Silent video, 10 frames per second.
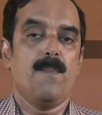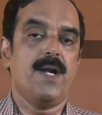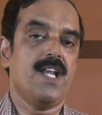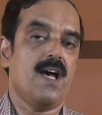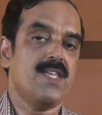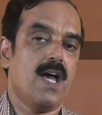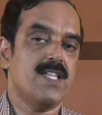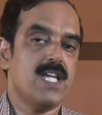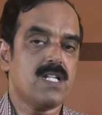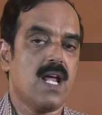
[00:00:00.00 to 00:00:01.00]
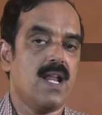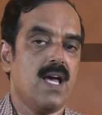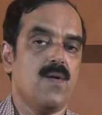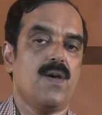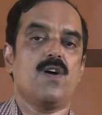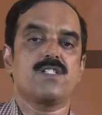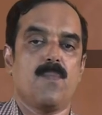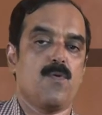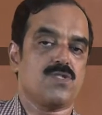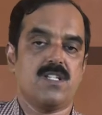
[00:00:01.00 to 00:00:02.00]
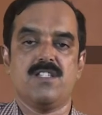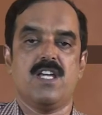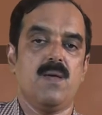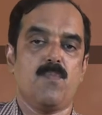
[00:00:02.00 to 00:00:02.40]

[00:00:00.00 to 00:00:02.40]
But in Adhisthana you are not supposed to change any